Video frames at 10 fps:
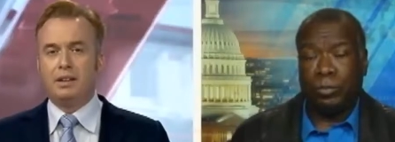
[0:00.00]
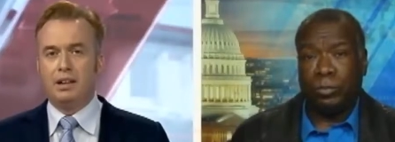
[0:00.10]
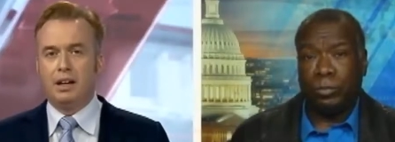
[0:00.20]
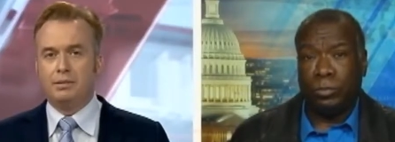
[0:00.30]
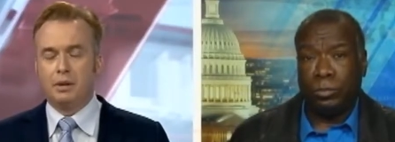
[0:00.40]

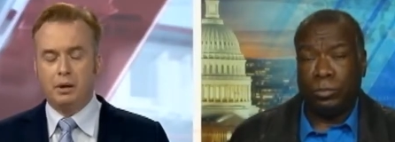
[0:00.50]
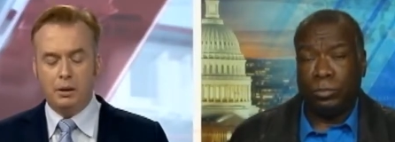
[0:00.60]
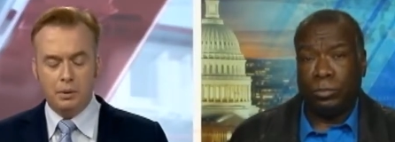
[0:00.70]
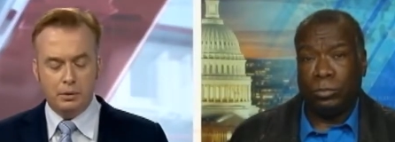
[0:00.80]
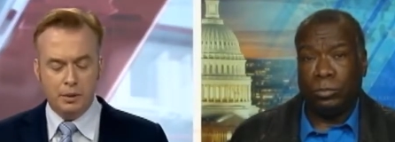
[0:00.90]
Speaker 1: life. I, I want to
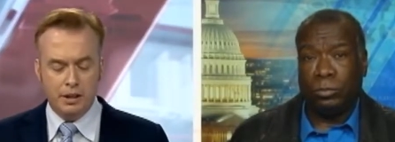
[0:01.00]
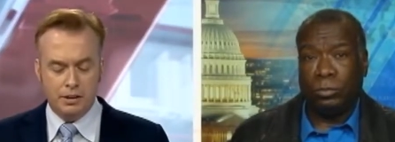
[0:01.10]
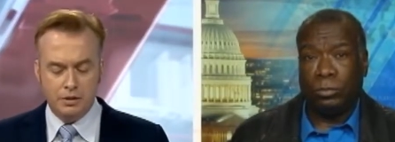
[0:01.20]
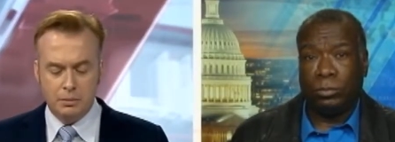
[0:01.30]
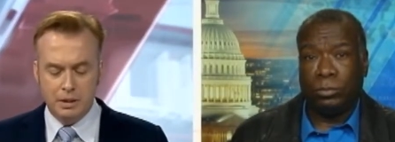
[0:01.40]
read off
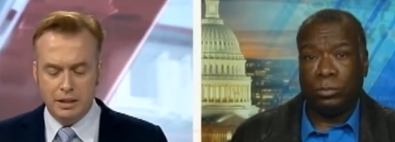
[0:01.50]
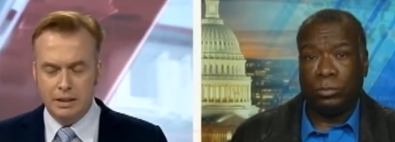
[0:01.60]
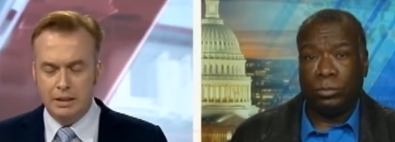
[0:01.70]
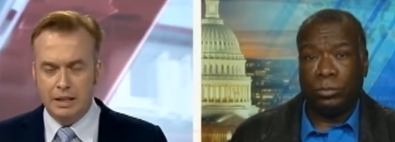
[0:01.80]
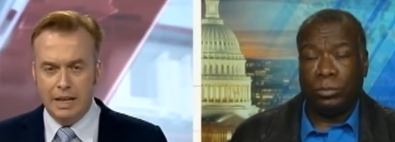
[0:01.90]
some of the
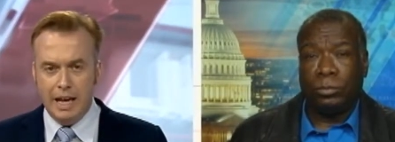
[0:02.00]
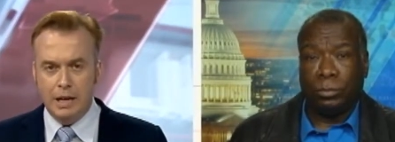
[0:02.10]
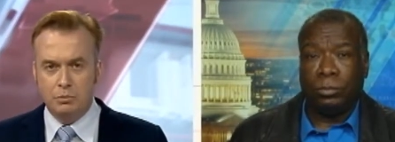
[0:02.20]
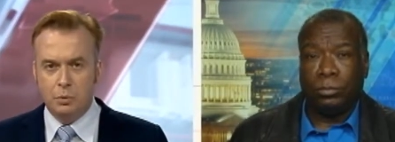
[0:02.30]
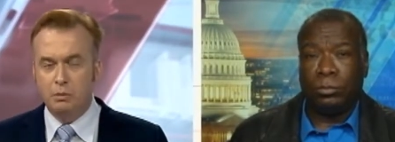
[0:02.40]
the names.
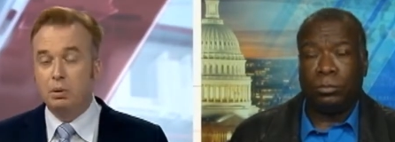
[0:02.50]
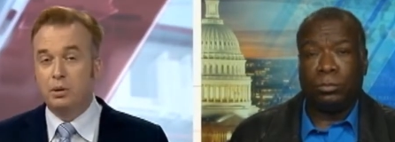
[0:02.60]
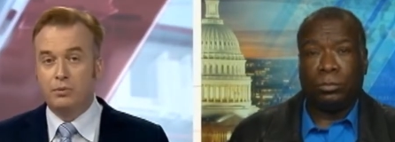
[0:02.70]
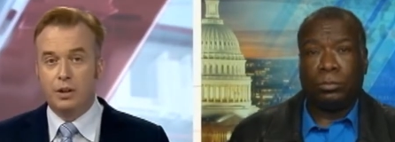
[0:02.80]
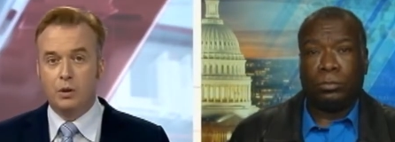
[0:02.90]
We put the
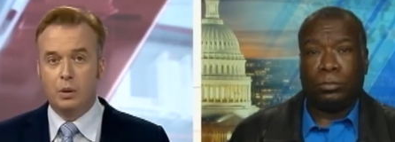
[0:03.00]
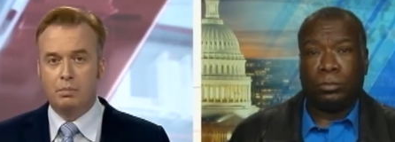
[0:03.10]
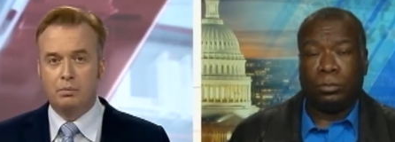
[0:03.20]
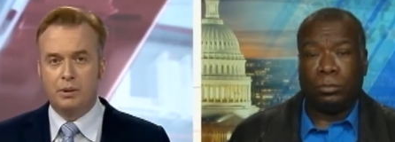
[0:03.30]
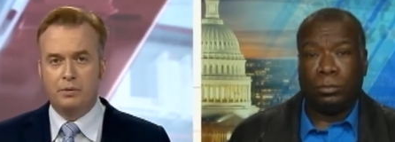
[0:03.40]
video up at
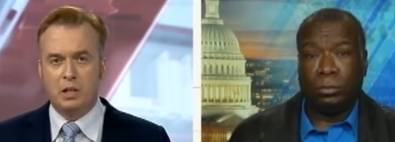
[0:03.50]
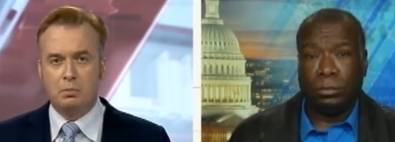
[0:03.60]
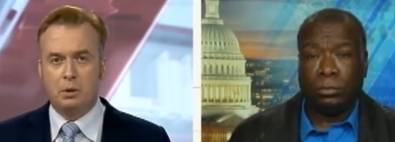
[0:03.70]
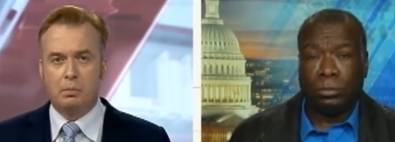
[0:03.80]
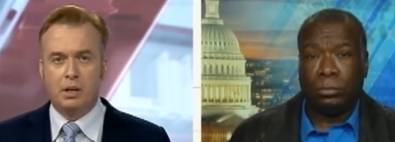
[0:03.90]
my Facebook
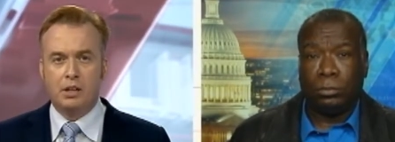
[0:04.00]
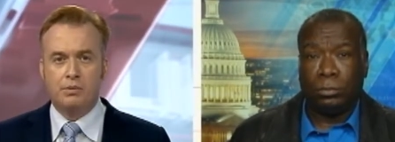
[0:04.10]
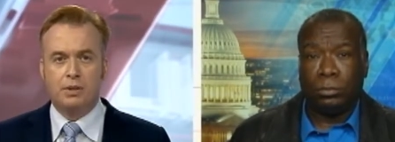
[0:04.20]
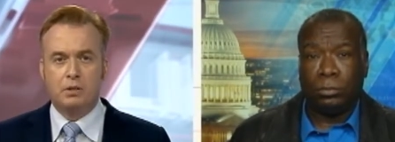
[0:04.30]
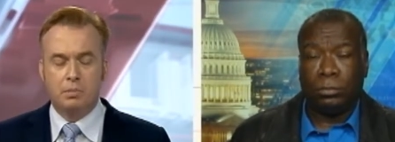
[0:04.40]
page,
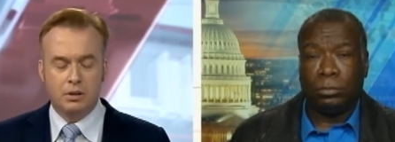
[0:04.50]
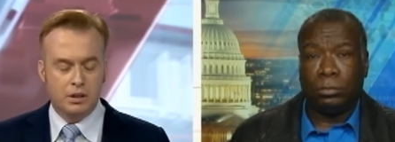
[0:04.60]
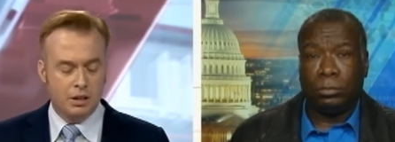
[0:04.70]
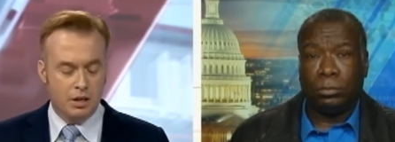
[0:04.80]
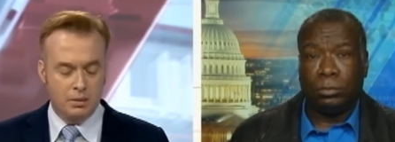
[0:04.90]

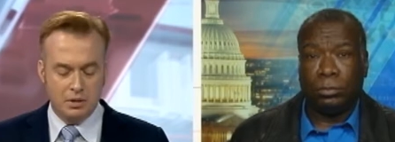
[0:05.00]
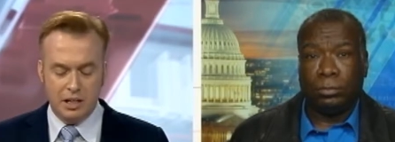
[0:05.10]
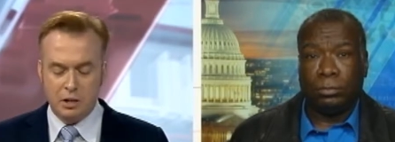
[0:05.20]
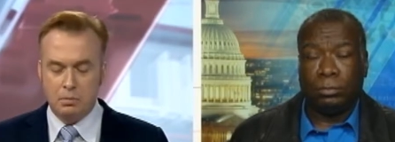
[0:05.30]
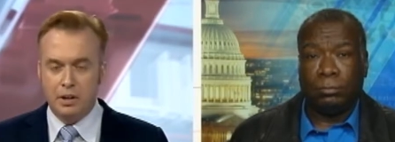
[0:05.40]
facebook.com/slash
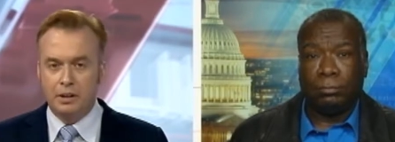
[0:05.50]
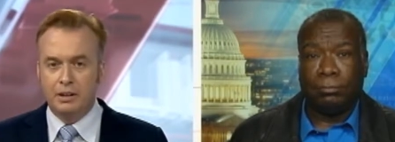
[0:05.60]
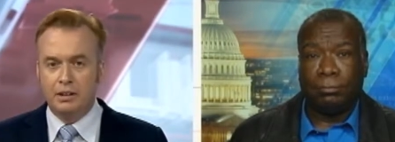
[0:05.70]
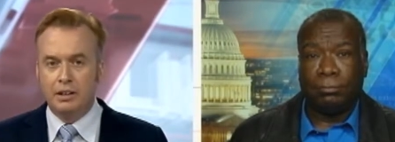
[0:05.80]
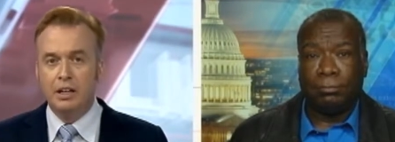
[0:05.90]
Brian
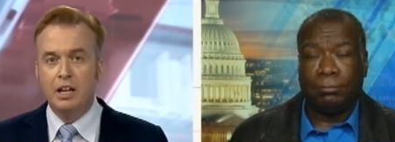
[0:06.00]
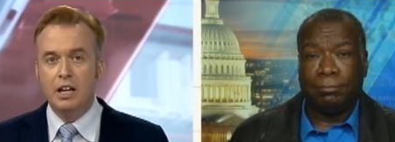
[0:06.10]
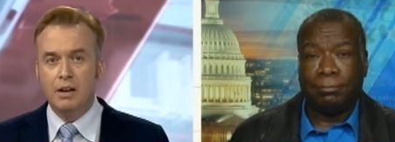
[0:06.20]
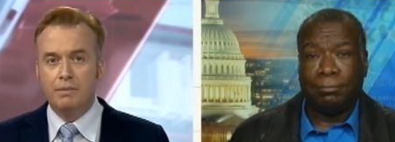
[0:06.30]
Lilley, if